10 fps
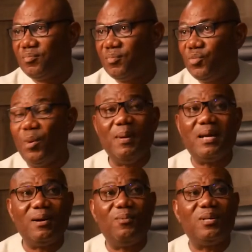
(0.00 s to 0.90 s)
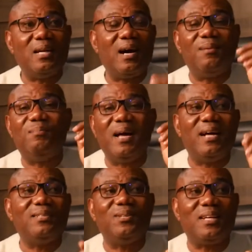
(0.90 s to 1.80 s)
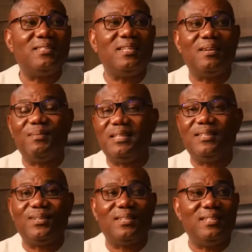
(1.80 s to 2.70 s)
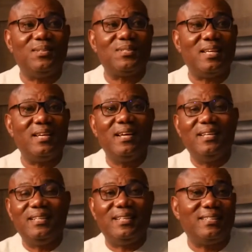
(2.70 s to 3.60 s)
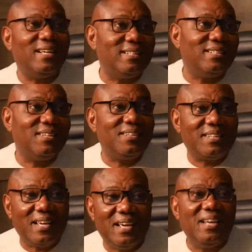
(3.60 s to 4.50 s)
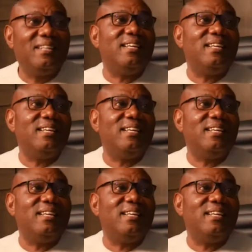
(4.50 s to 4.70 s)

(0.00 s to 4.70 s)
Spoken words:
No matter what, how bad you can think about the northern, you say the northern, they don't care,